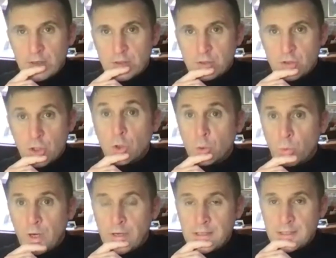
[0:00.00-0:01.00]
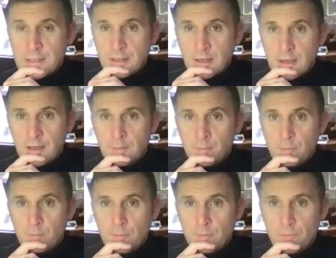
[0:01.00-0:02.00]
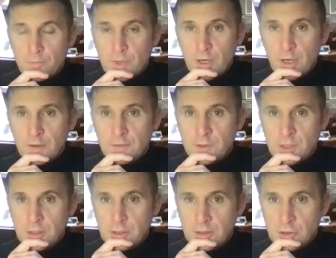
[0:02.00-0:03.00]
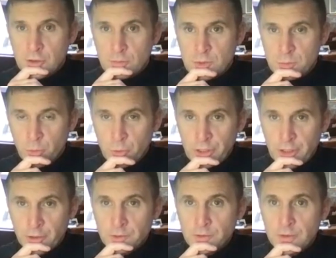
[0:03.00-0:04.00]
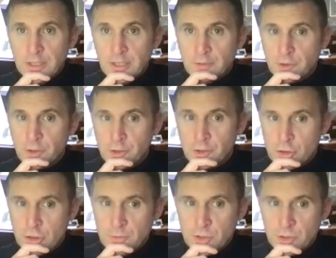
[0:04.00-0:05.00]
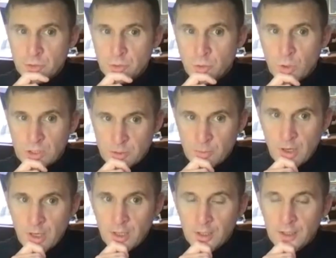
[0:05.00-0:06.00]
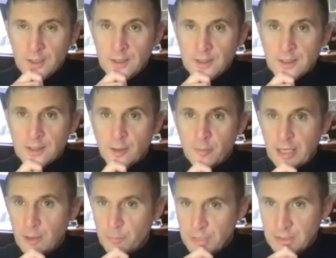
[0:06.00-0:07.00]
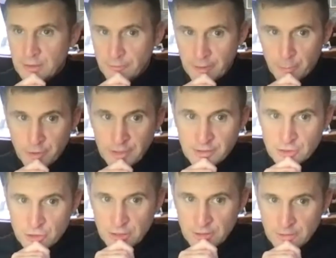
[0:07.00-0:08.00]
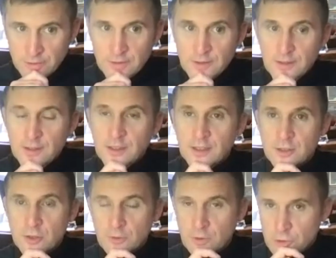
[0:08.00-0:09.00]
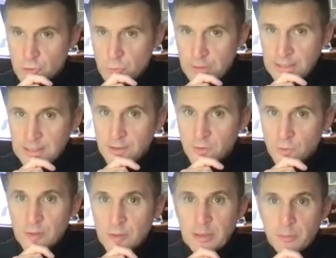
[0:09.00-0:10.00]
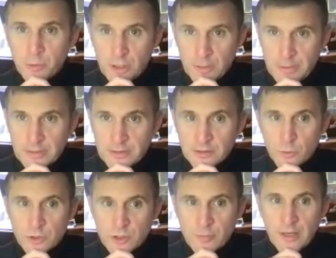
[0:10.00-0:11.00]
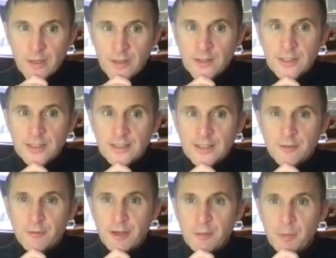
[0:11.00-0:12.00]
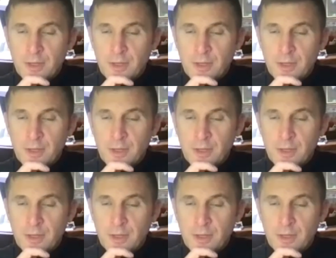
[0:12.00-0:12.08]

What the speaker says: jungle wise, I've done a trip to Borneo, and I've got a trip to Guatemala coming up in February this year. So I've got 23 people coming to Guatemala in Feb.